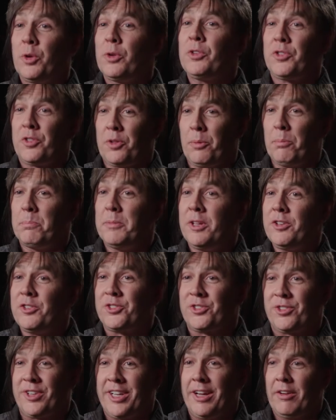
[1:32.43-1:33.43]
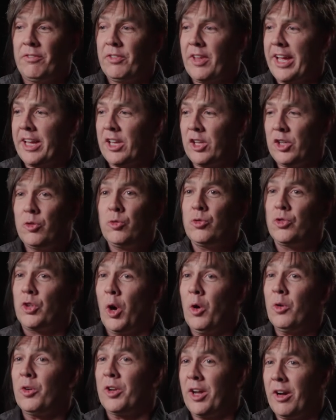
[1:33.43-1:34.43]
So it's the mystery of like, you
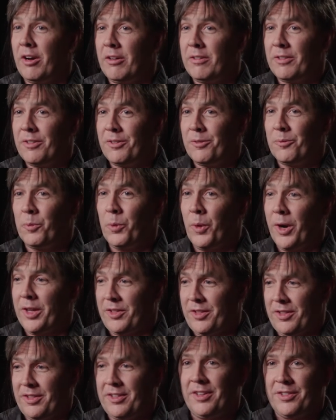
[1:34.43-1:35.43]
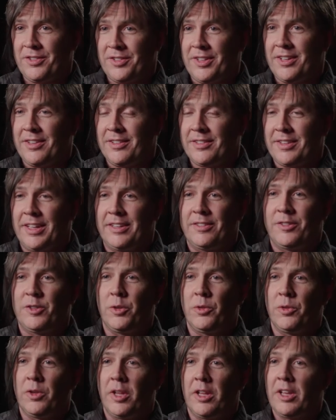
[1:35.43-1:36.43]
don't know what this is. And
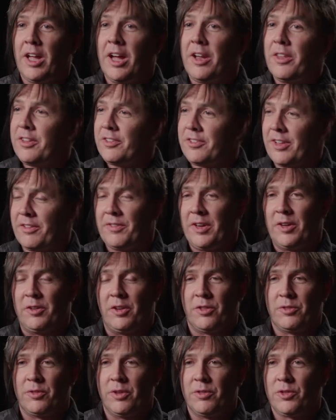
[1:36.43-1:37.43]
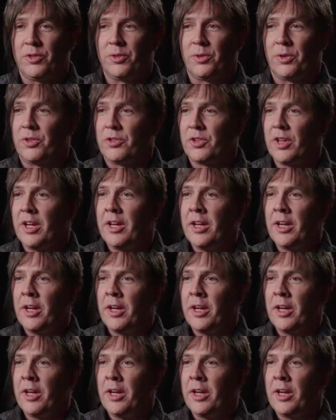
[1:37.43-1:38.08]
so a lot of things I found at thrift stores,